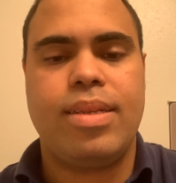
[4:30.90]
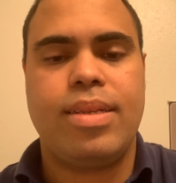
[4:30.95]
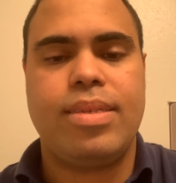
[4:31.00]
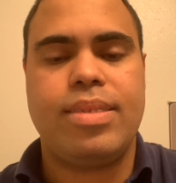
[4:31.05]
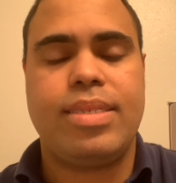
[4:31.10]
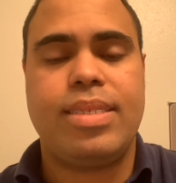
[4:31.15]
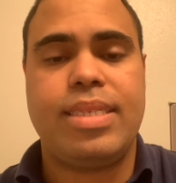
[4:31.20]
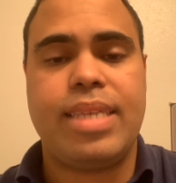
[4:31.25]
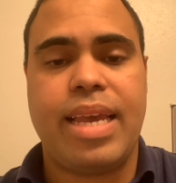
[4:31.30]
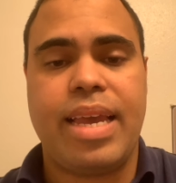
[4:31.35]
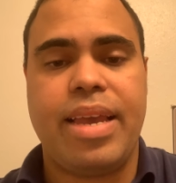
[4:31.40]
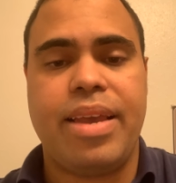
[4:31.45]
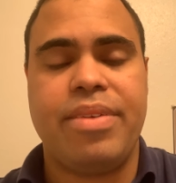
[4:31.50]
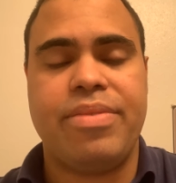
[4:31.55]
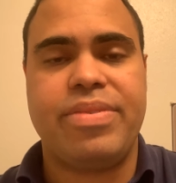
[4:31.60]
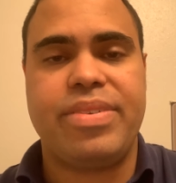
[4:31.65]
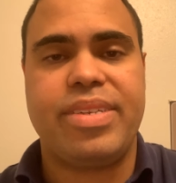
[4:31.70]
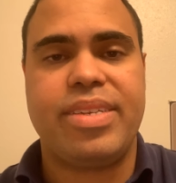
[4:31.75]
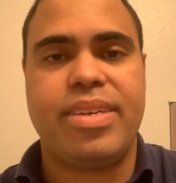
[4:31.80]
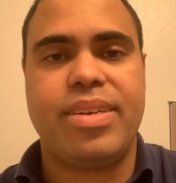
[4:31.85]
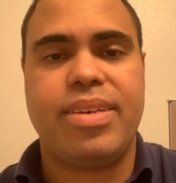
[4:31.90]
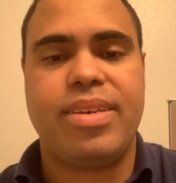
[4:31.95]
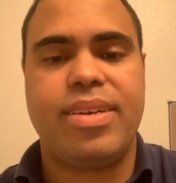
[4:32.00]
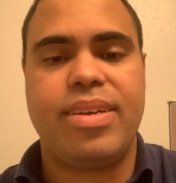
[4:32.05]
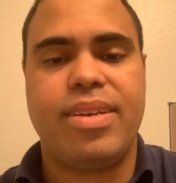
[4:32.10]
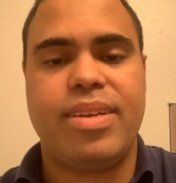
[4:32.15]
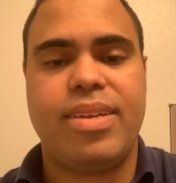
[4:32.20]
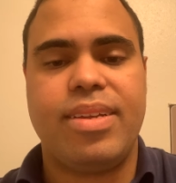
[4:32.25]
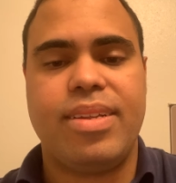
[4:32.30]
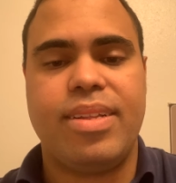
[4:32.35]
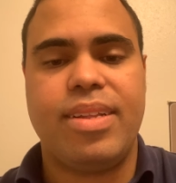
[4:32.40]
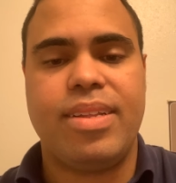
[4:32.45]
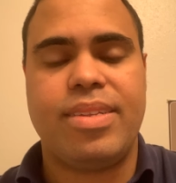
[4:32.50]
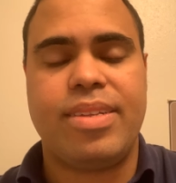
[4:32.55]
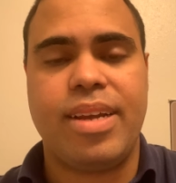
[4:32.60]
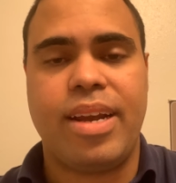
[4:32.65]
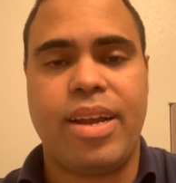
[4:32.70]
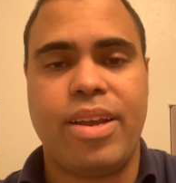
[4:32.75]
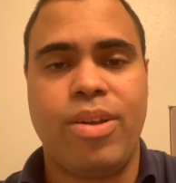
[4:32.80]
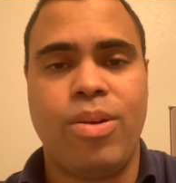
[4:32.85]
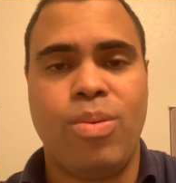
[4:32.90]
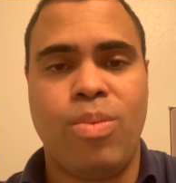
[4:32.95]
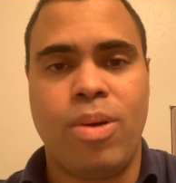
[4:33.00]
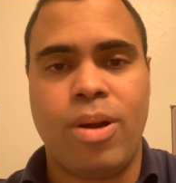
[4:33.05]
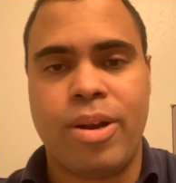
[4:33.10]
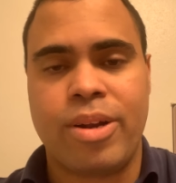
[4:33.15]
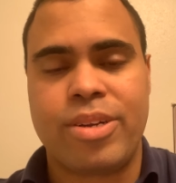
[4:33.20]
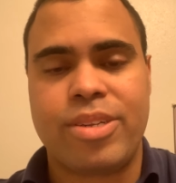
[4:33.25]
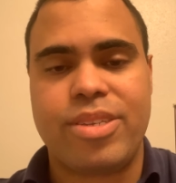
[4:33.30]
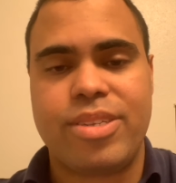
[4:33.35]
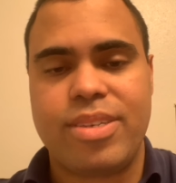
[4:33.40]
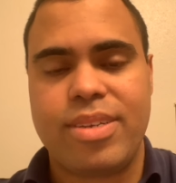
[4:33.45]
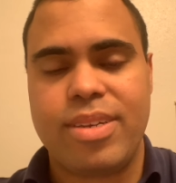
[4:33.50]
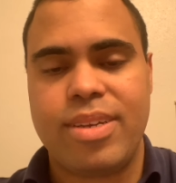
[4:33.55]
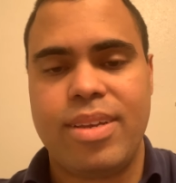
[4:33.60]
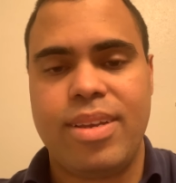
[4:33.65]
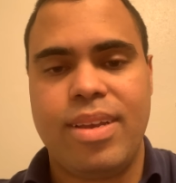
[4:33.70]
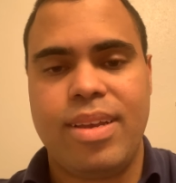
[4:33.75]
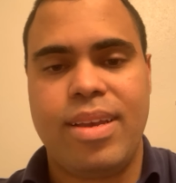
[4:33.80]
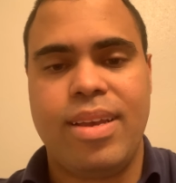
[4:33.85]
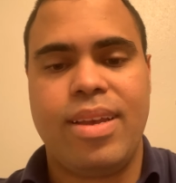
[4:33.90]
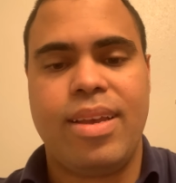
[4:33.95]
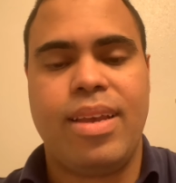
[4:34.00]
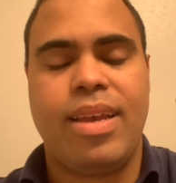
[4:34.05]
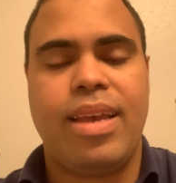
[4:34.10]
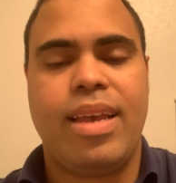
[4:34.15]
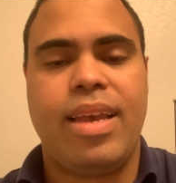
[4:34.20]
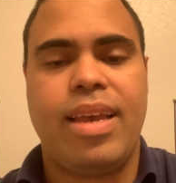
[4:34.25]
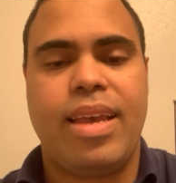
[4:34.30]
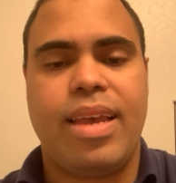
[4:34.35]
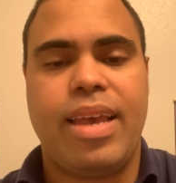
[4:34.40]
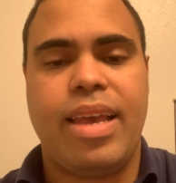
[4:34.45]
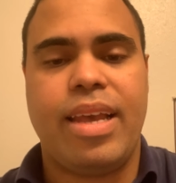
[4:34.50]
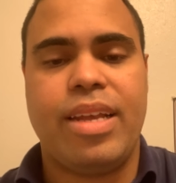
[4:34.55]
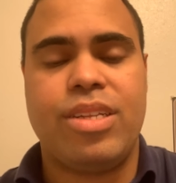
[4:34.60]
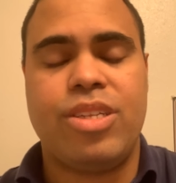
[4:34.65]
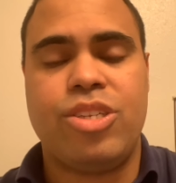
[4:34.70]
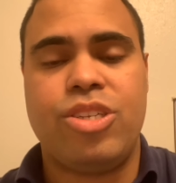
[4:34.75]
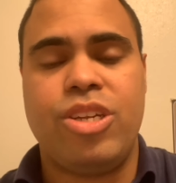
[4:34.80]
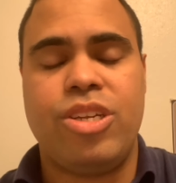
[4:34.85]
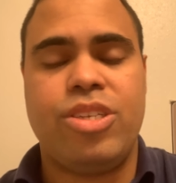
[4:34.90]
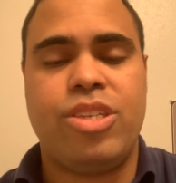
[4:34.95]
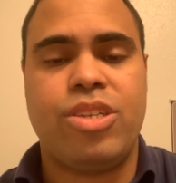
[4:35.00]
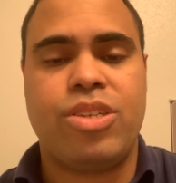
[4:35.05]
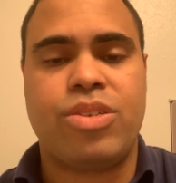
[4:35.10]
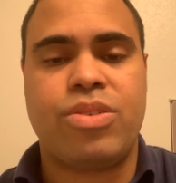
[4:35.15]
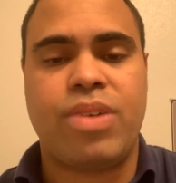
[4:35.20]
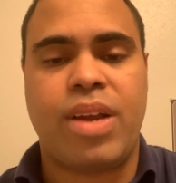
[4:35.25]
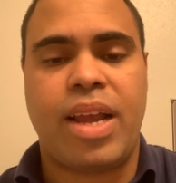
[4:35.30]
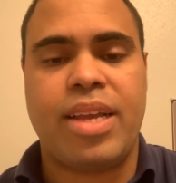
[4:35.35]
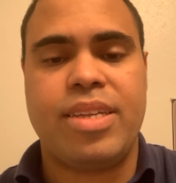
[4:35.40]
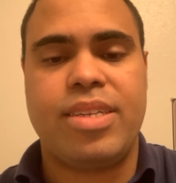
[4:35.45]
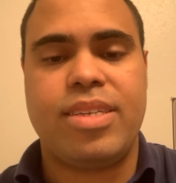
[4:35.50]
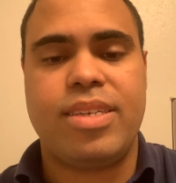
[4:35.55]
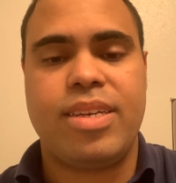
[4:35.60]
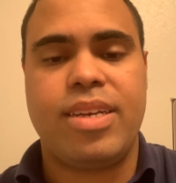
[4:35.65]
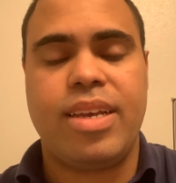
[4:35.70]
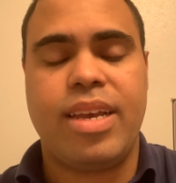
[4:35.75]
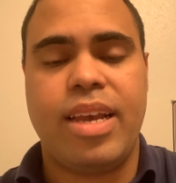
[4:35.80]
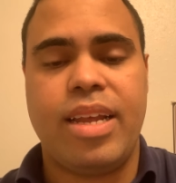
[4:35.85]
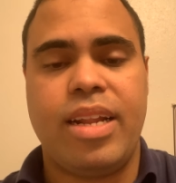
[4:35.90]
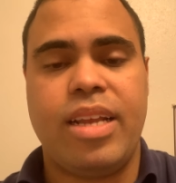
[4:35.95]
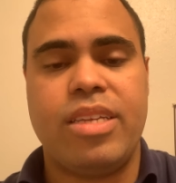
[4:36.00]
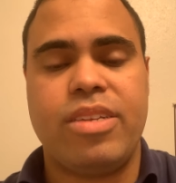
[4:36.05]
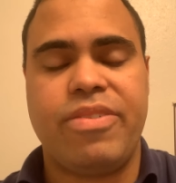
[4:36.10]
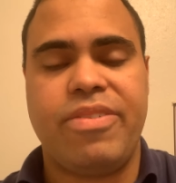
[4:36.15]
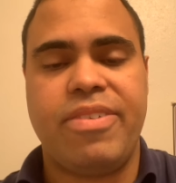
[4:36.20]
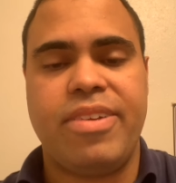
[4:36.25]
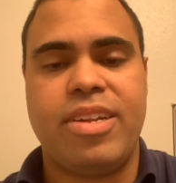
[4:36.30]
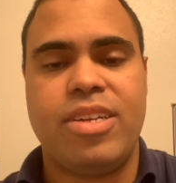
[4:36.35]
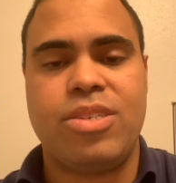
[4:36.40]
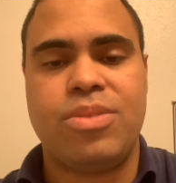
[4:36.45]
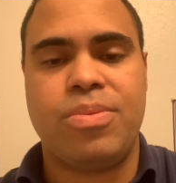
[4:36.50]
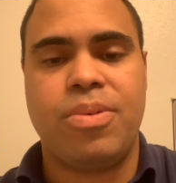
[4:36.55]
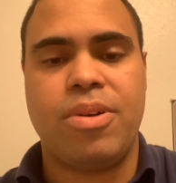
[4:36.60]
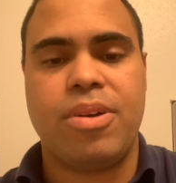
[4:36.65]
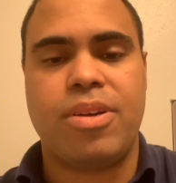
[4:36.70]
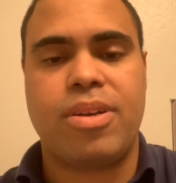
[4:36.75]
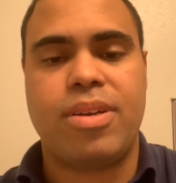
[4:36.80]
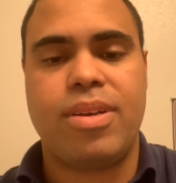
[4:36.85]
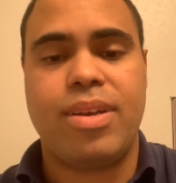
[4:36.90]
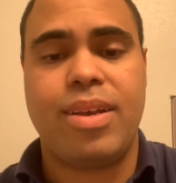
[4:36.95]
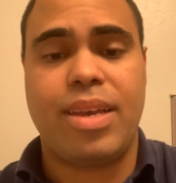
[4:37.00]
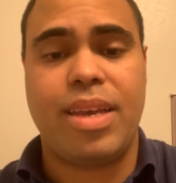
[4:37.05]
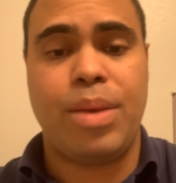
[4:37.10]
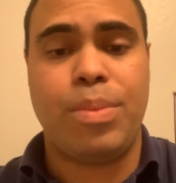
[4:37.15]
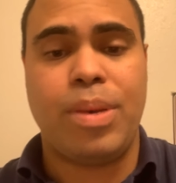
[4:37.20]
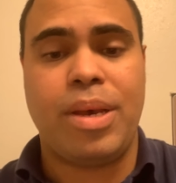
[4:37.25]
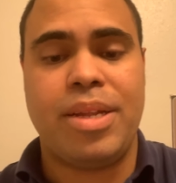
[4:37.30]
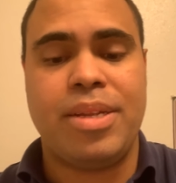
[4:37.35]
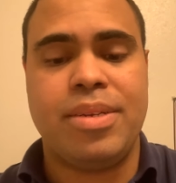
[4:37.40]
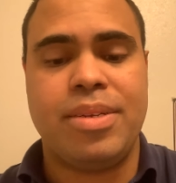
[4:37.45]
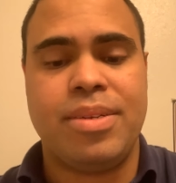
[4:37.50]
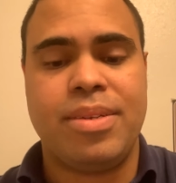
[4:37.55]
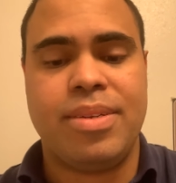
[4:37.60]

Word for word: saves. It's not your works, it's Jesus Christ and his finished work. Amen.